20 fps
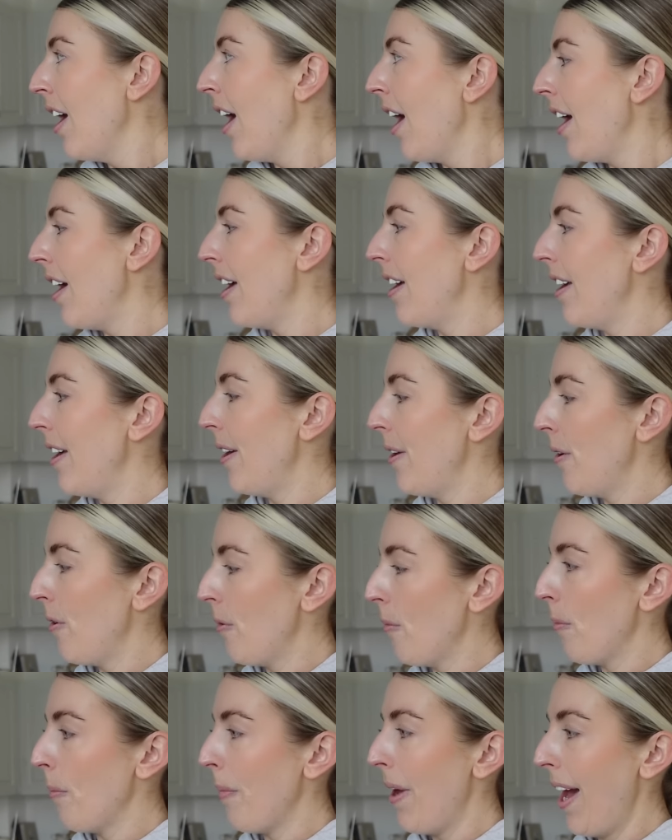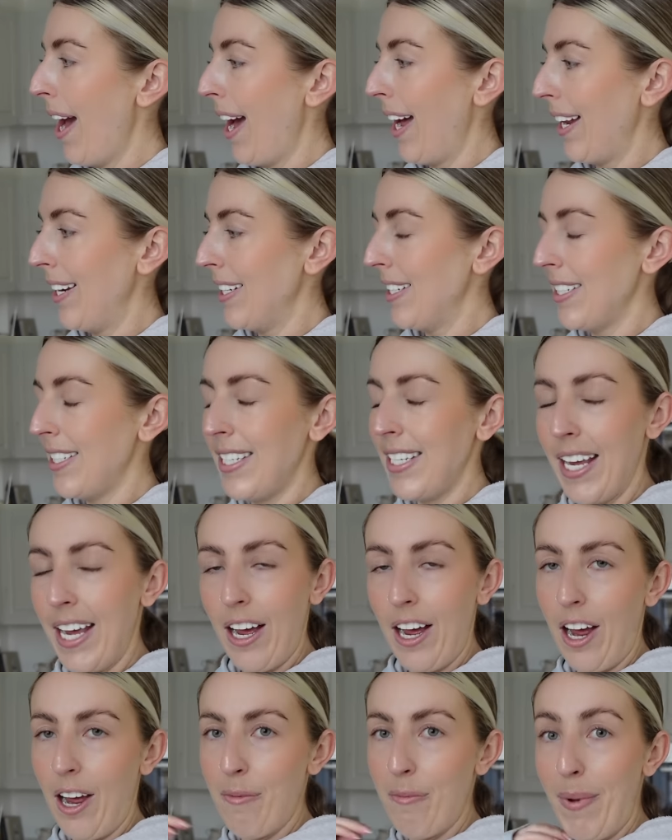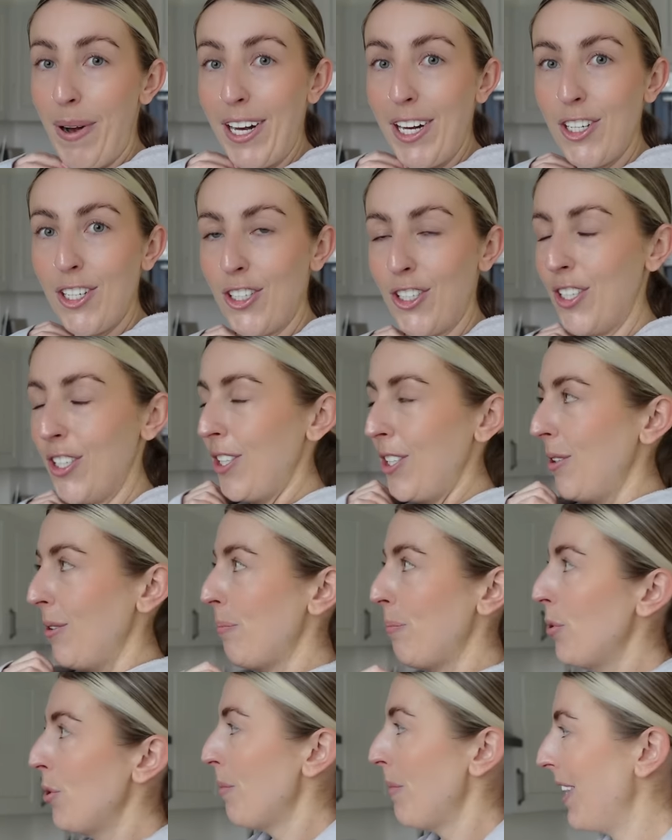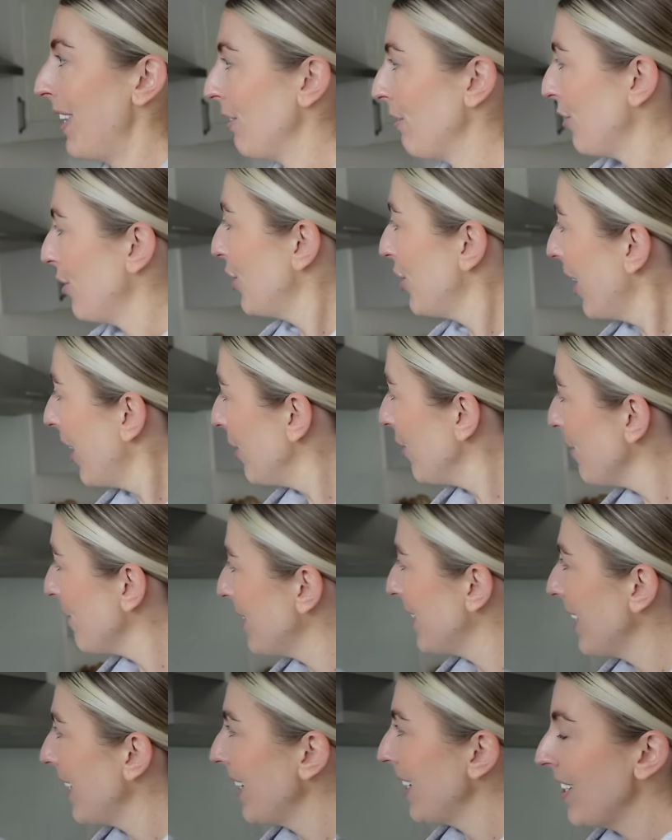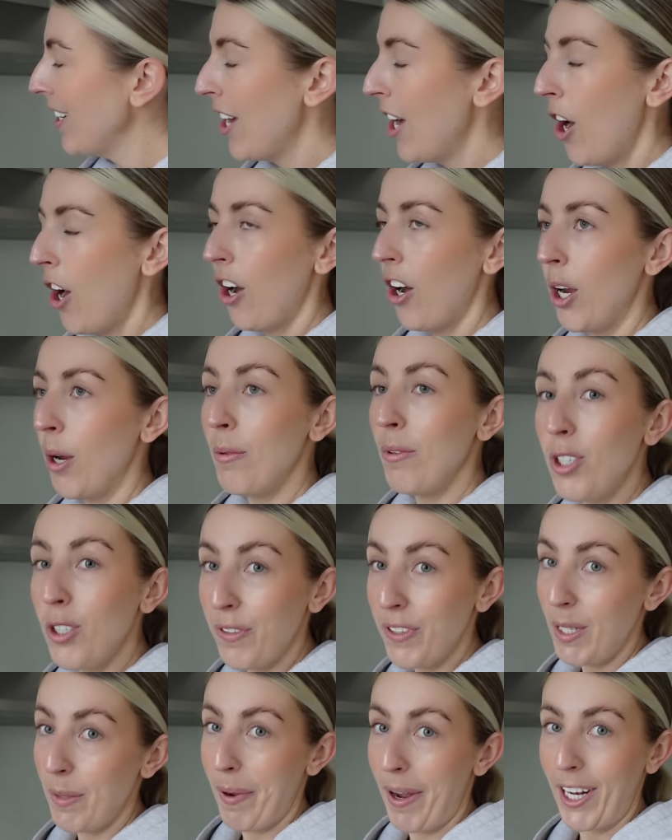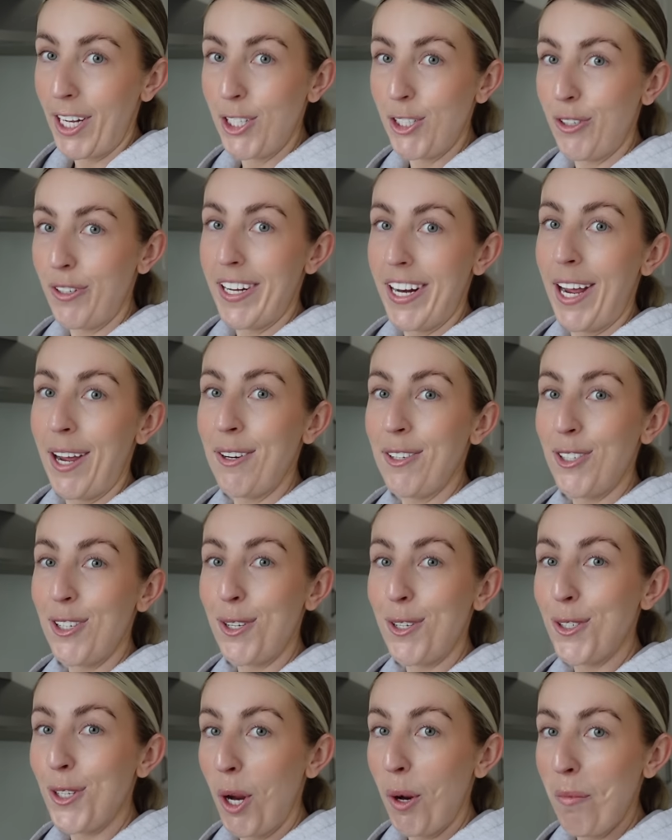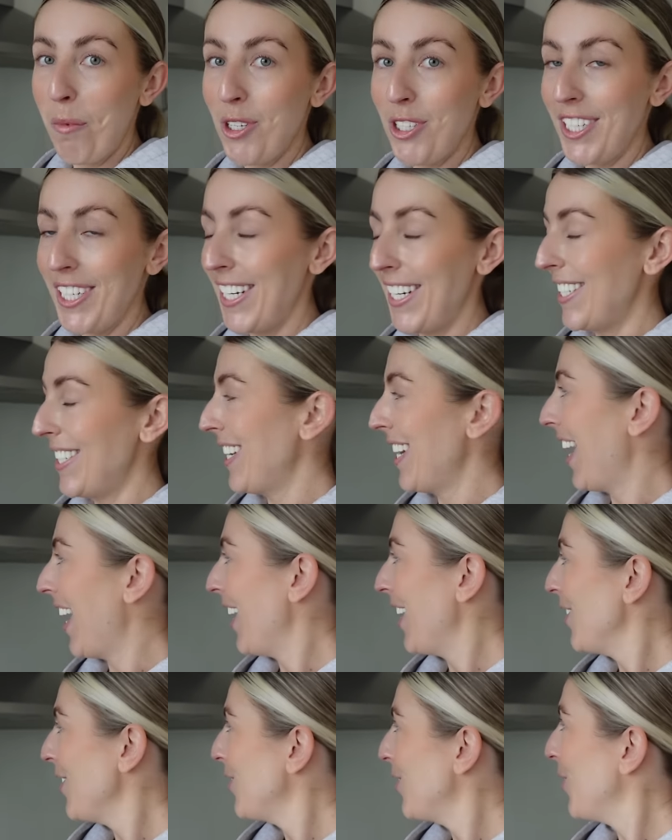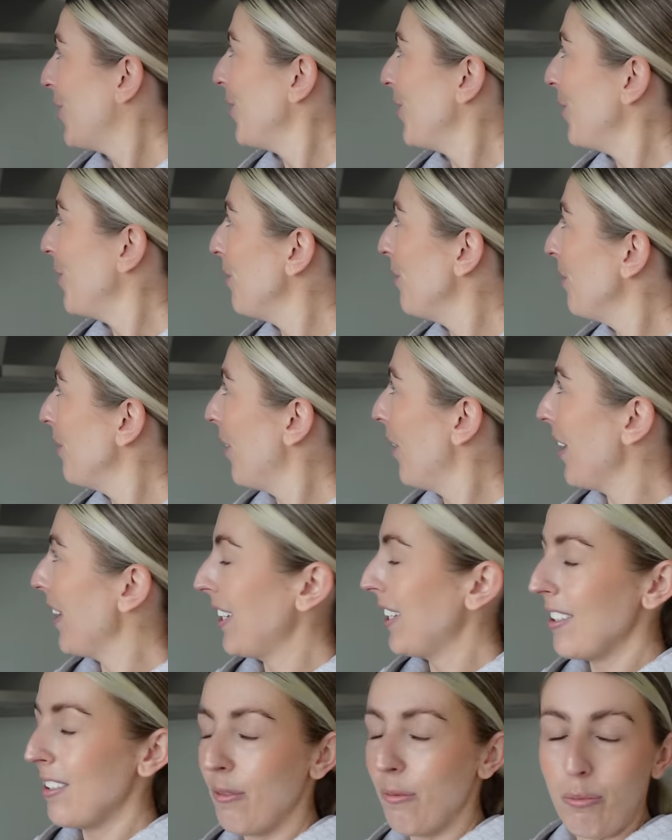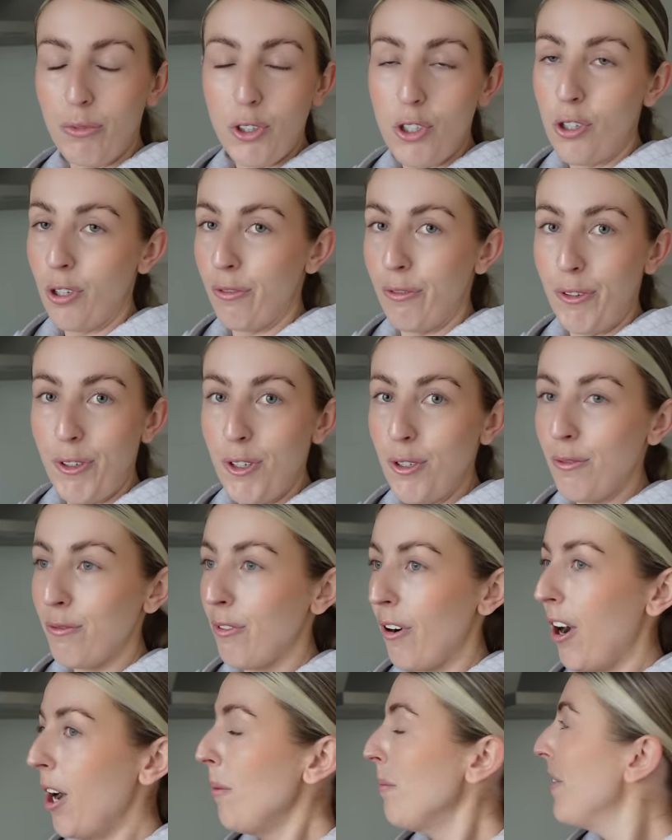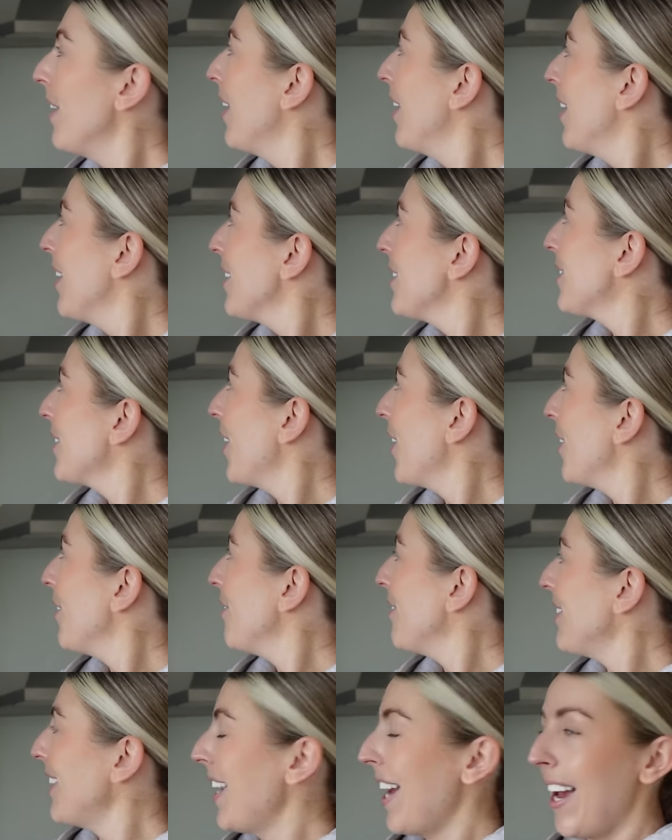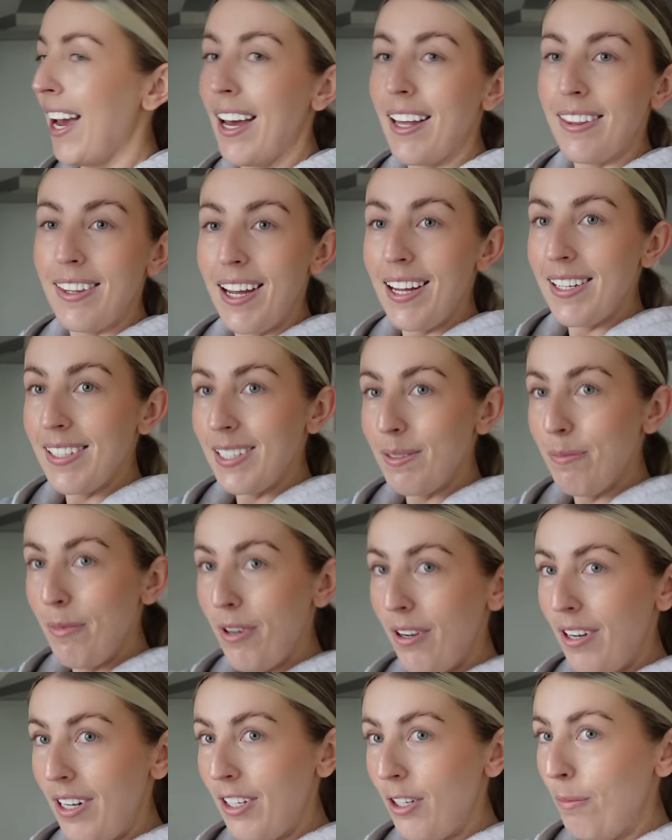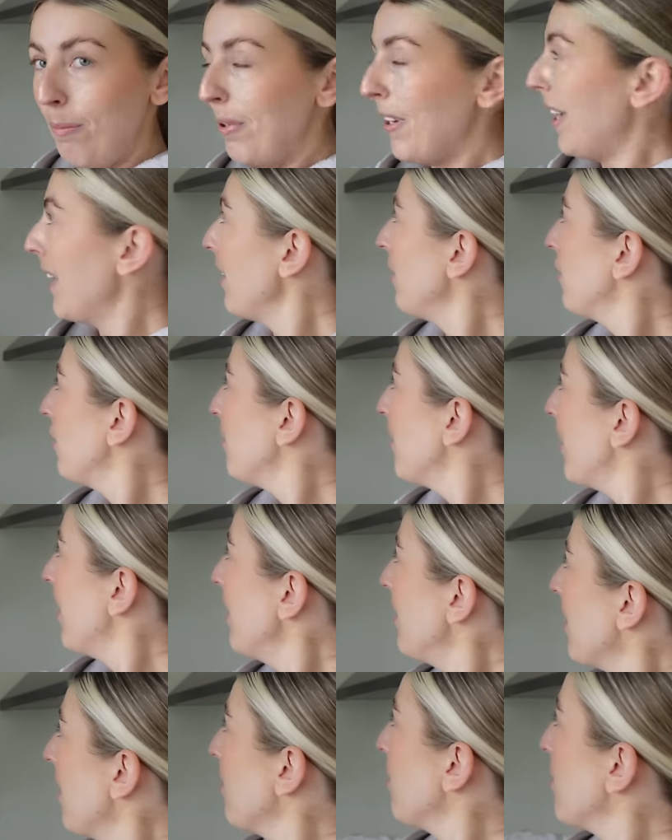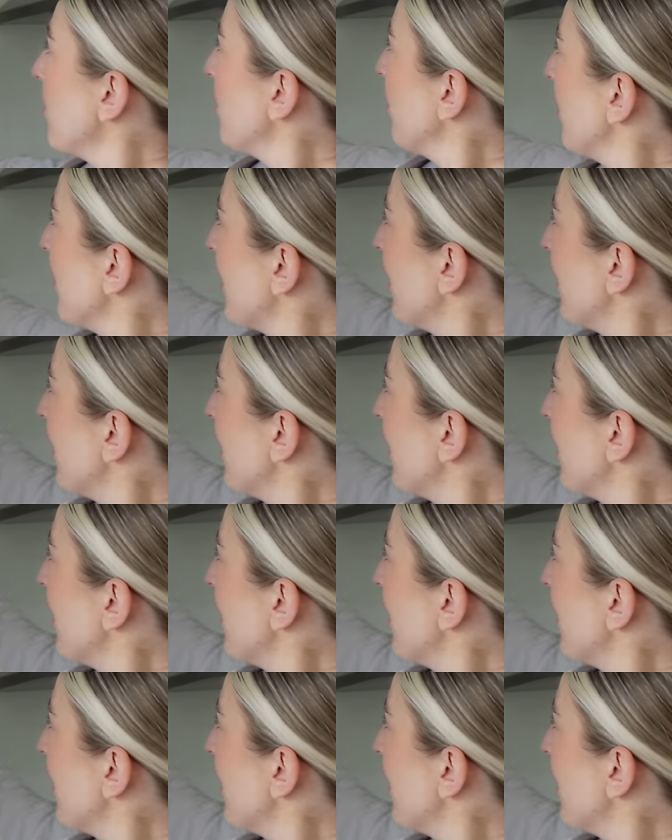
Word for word: Um, and yeah, I've managed to put my little shelves in. I'm loving the pantry now. It's just so much easier to like cook food from. So yeah, that's my little plate cupboard. I've just sort